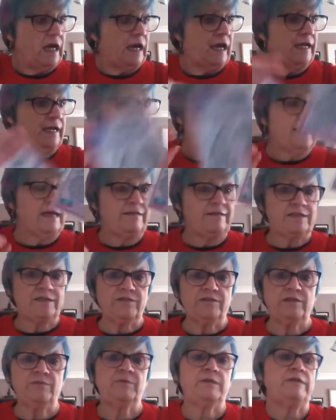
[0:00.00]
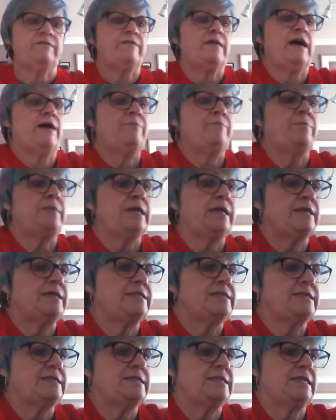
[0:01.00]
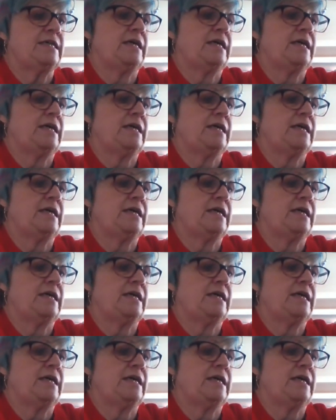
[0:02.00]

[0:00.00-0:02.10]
And again, there's only one of them because